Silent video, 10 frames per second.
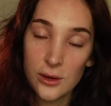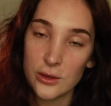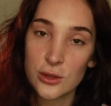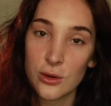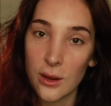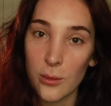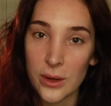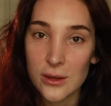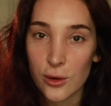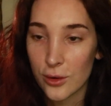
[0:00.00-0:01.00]
and it turned out
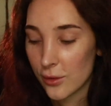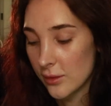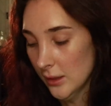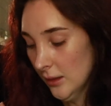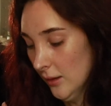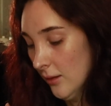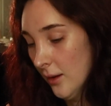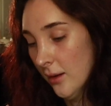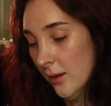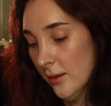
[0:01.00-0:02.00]
way darker than
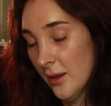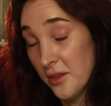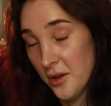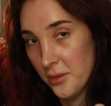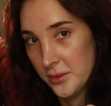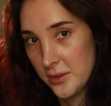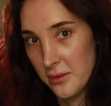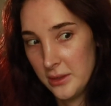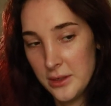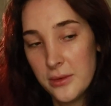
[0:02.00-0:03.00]
uh, I thought it was
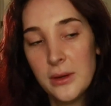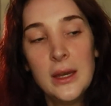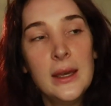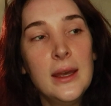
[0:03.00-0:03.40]
going to.